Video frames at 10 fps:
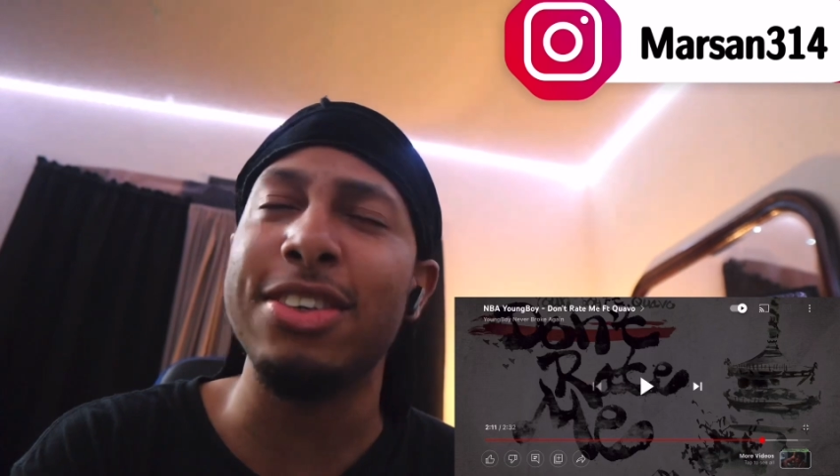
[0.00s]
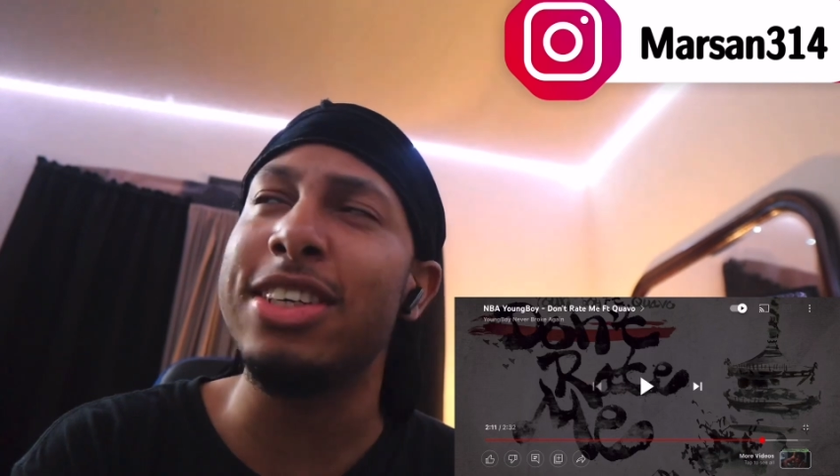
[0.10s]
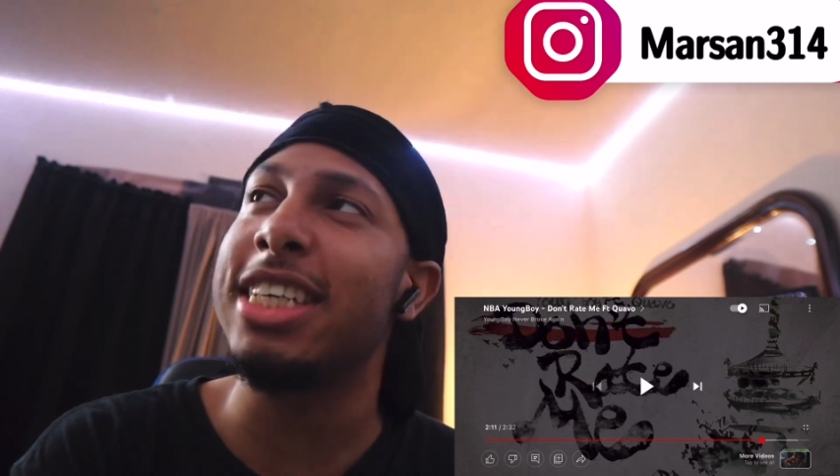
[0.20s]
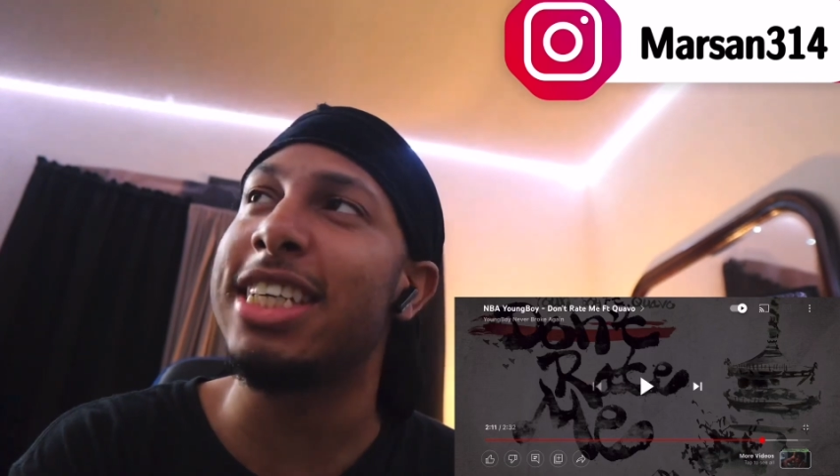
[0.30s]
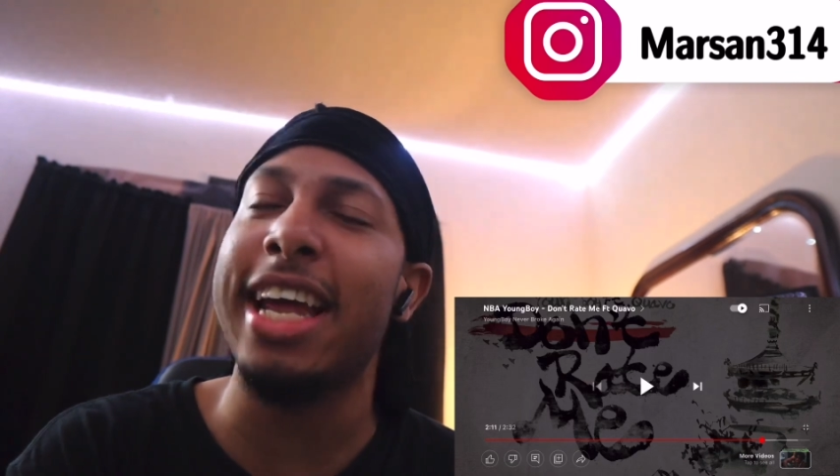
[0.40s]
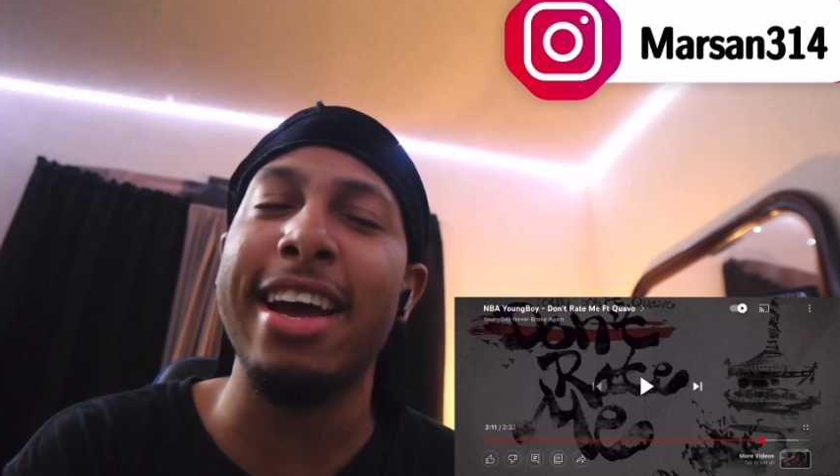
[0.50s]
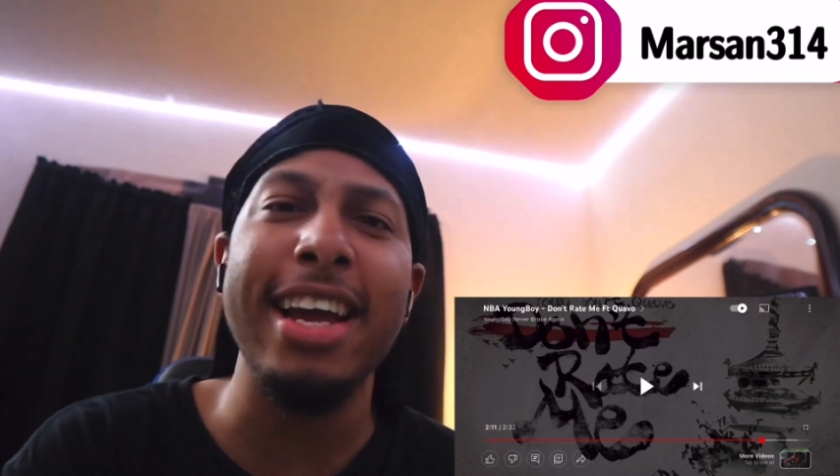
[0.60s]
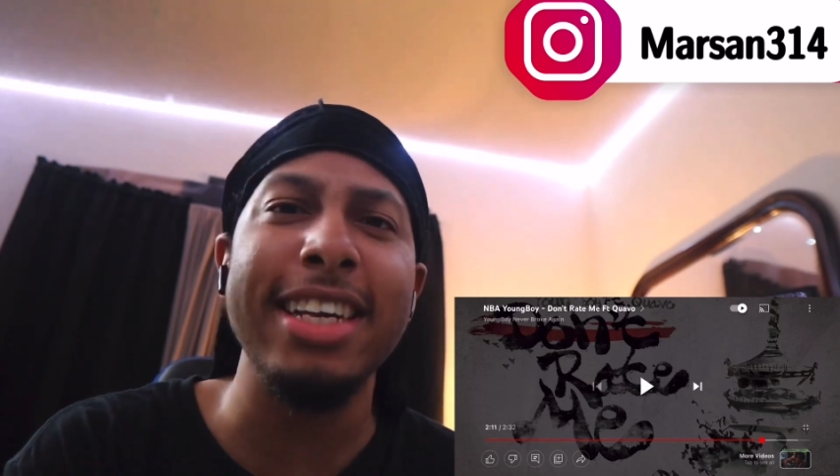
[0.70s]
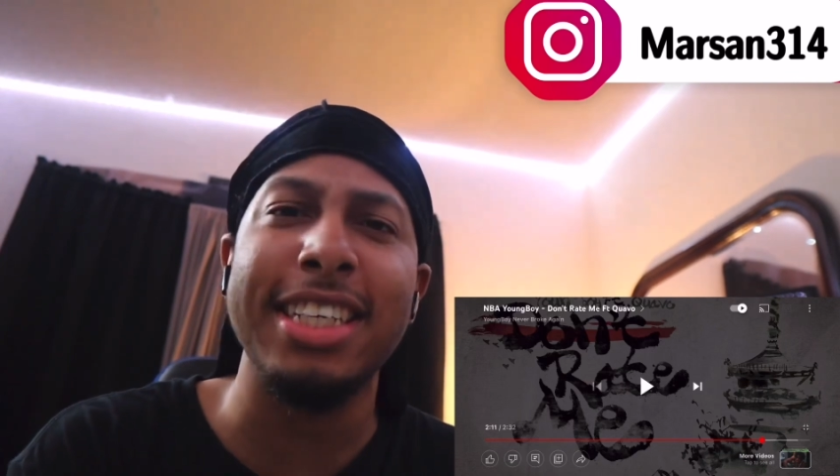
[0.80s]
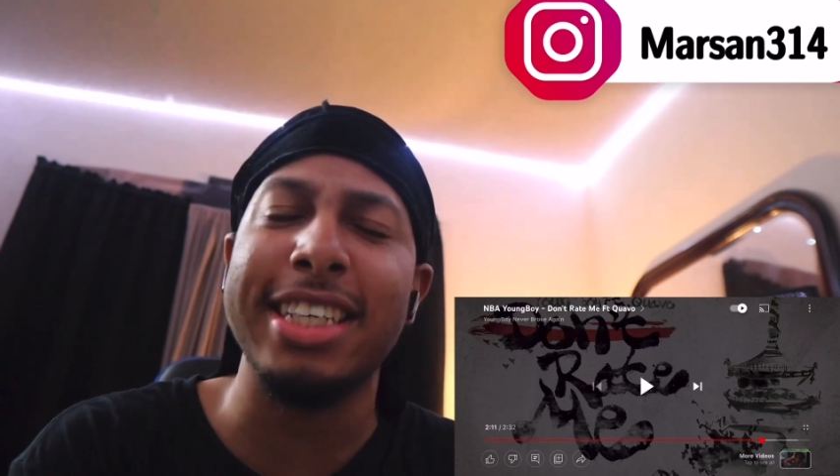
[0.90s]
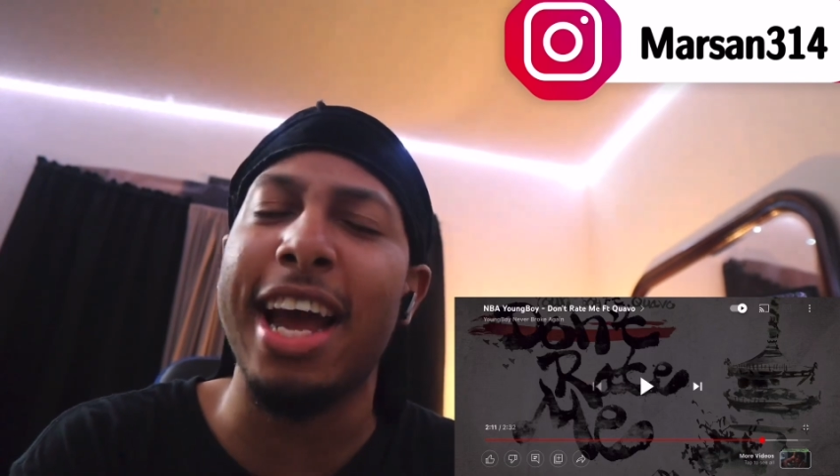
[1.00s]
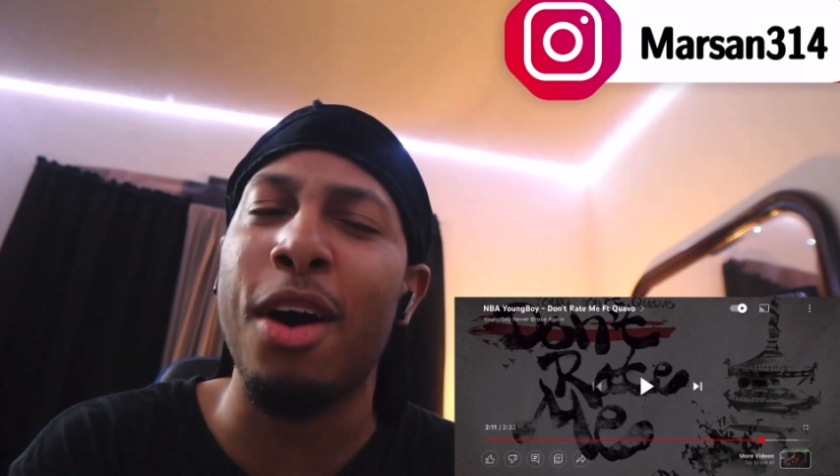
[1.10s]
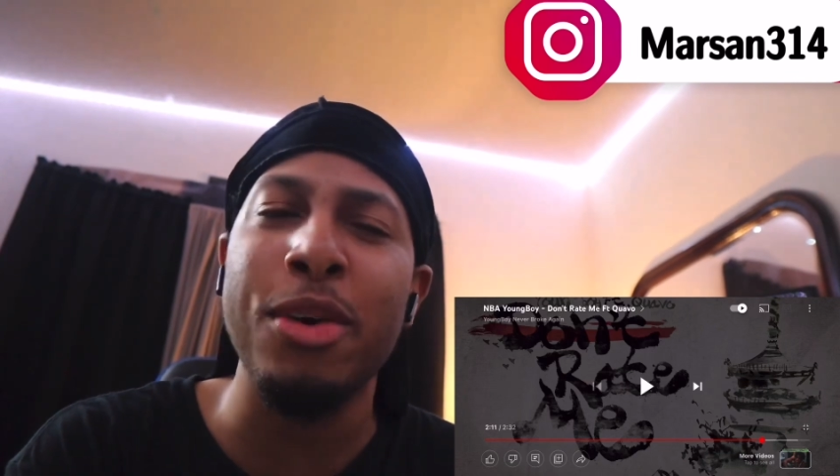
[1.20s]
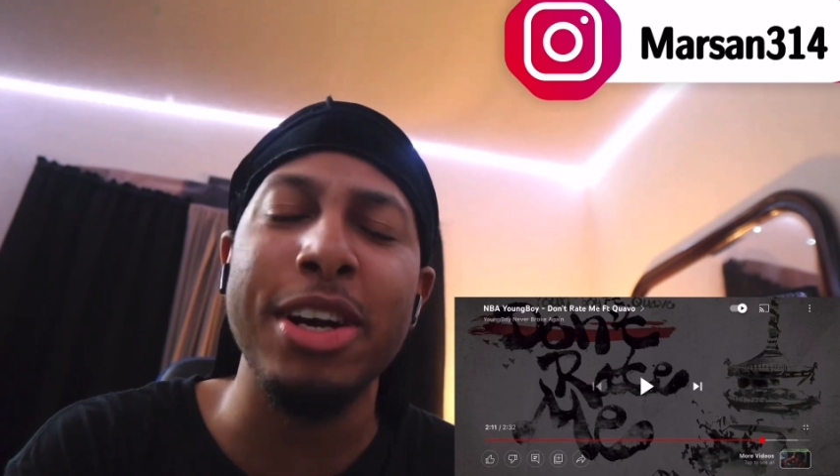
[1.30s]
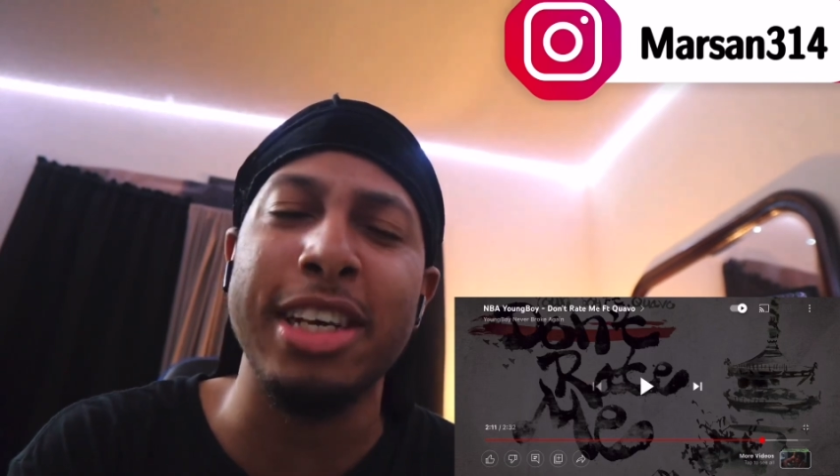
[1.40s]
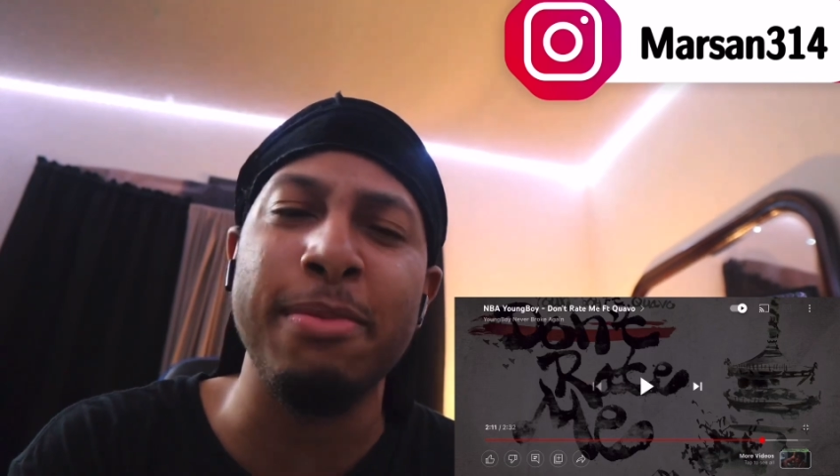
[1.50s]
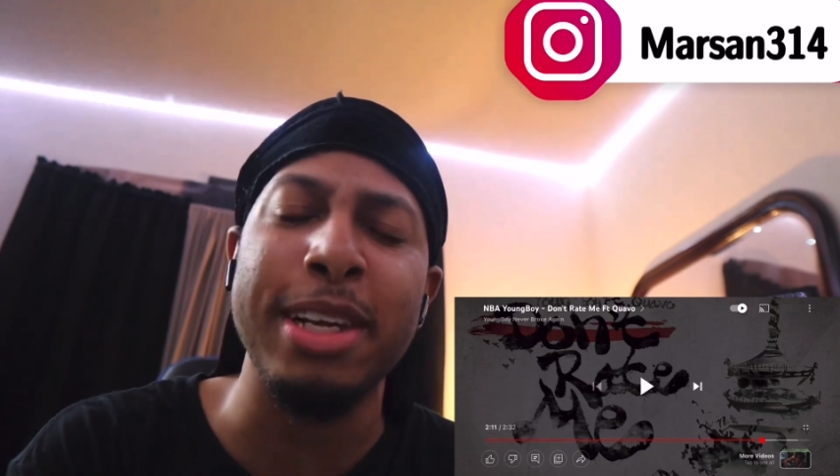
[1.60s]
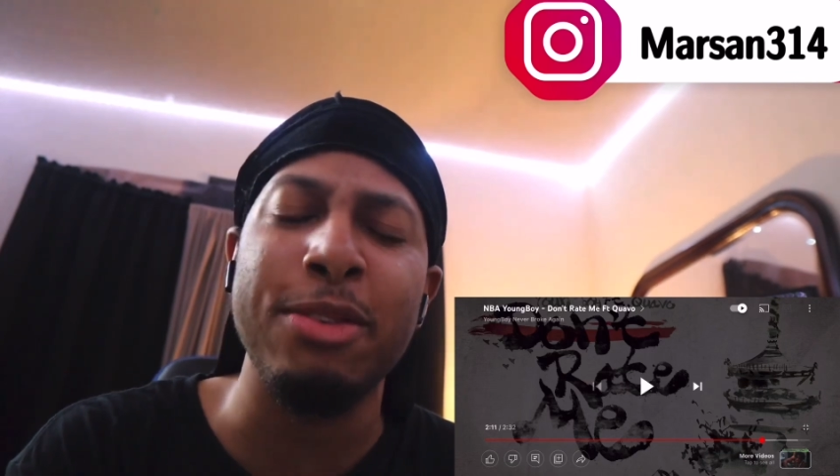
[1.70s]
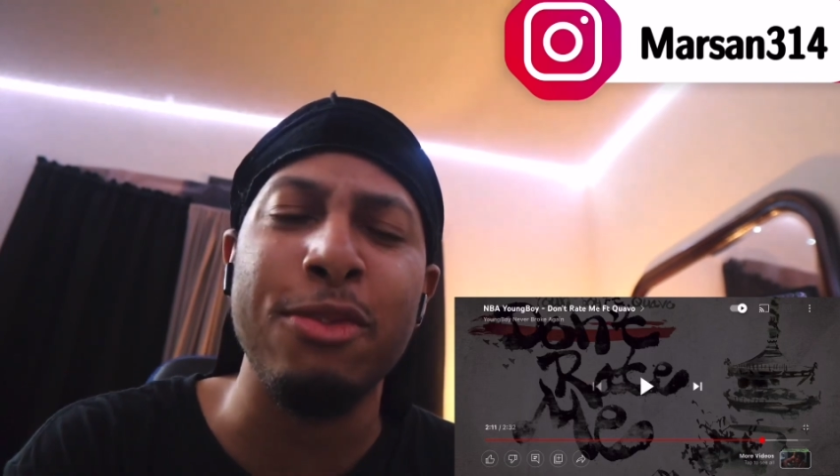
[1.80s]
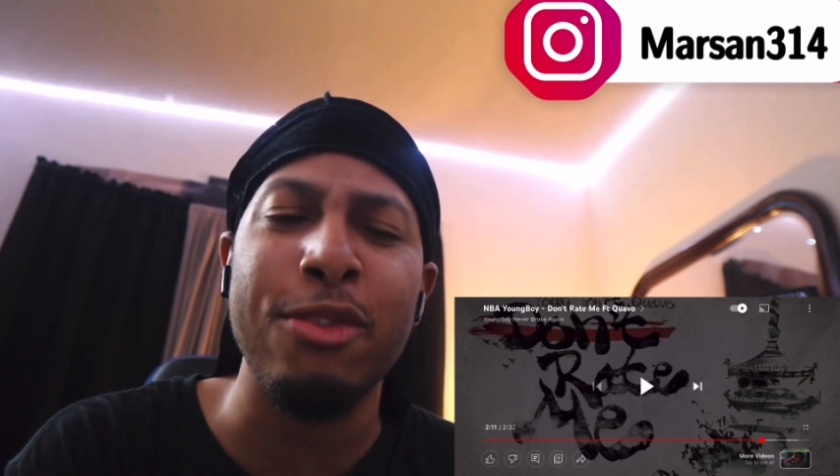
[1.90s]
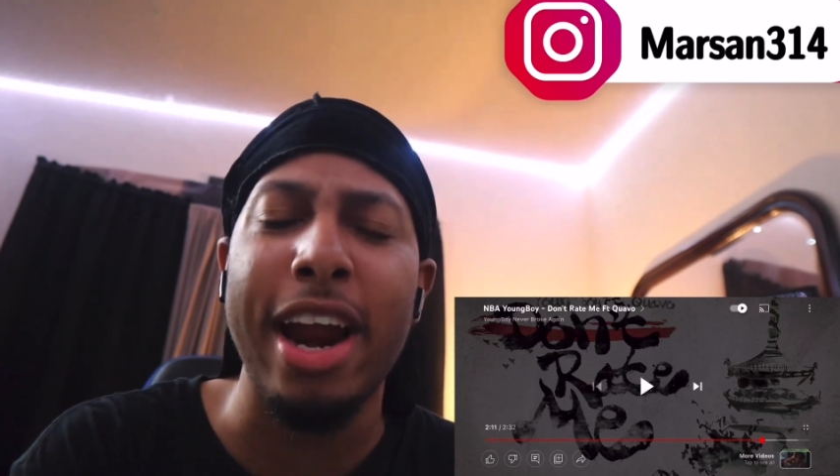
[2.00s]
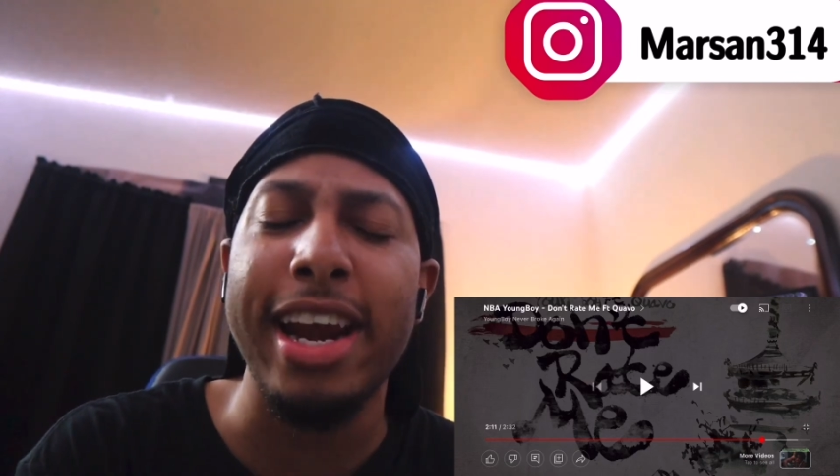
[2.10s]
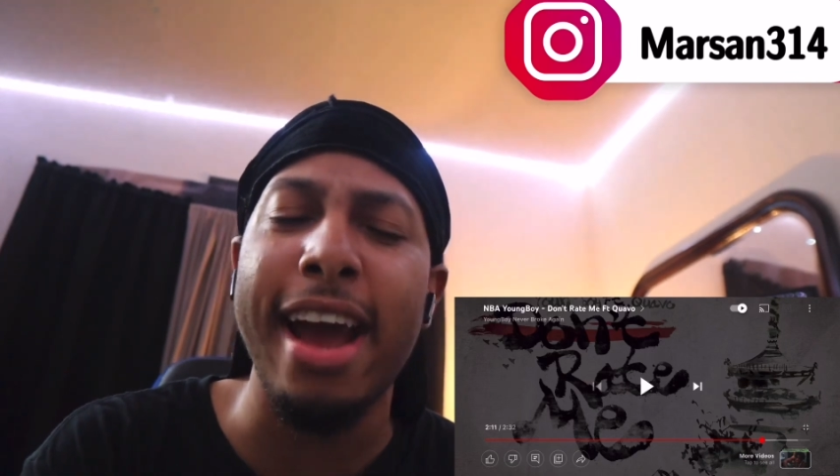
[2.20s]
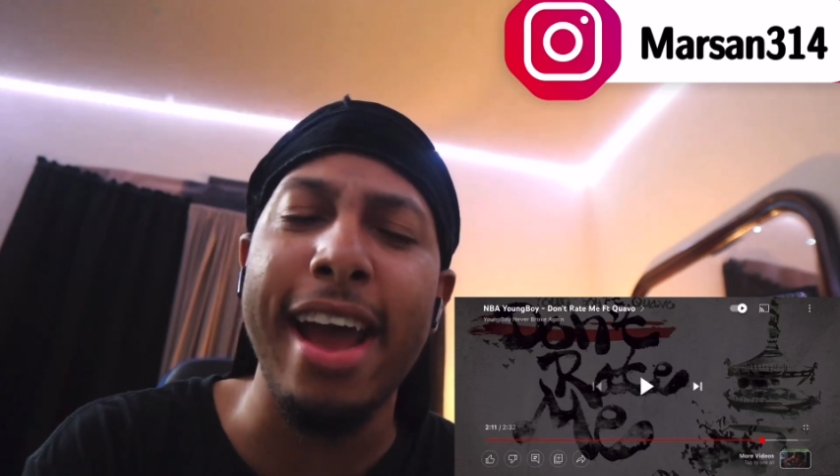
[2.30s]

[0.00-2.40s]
so it just sound it just sound weird to me right now.